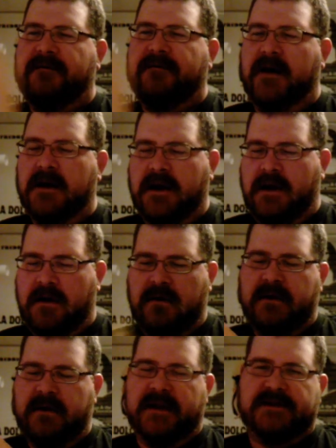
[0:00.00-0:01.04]

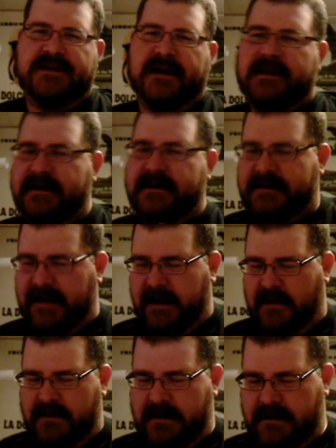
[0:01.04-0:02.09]
Phungo, and check this
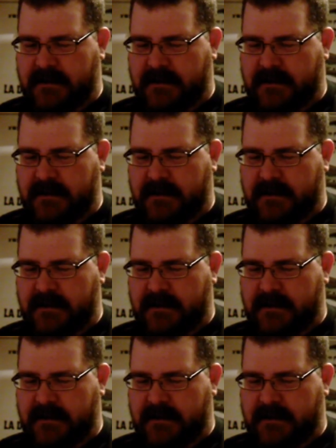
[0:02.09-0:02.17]
out.